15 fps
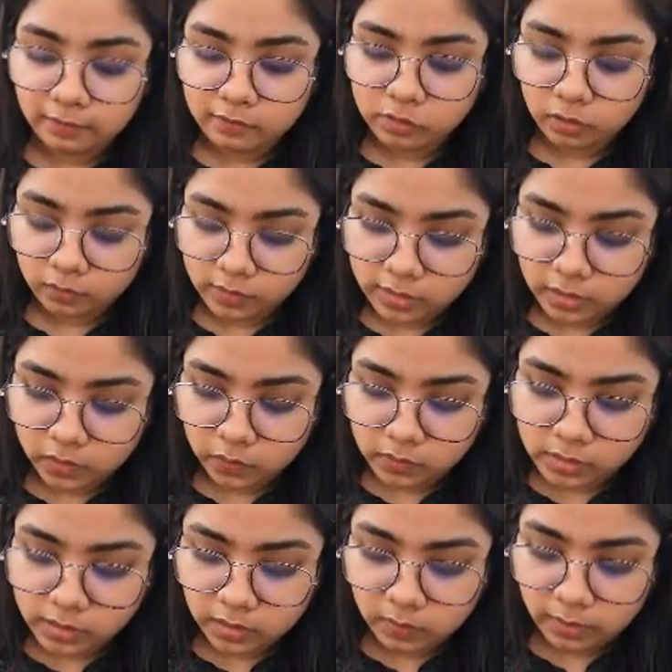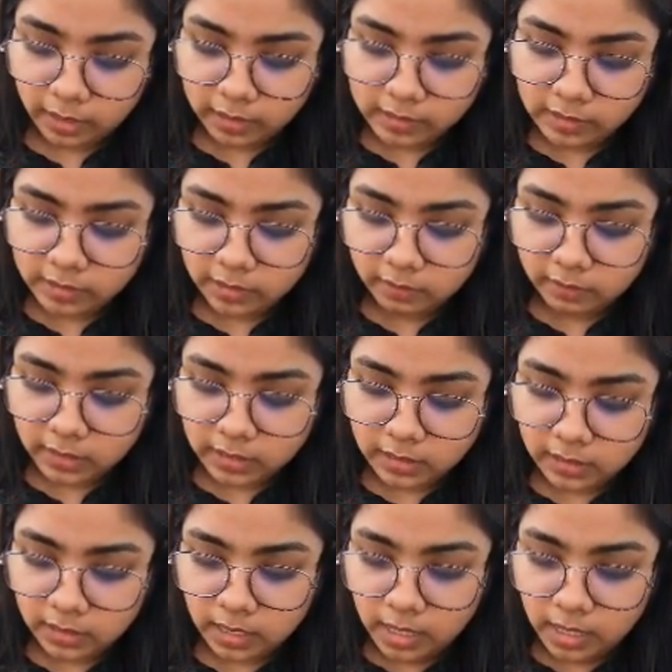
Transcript: so obviously it would still be accelerating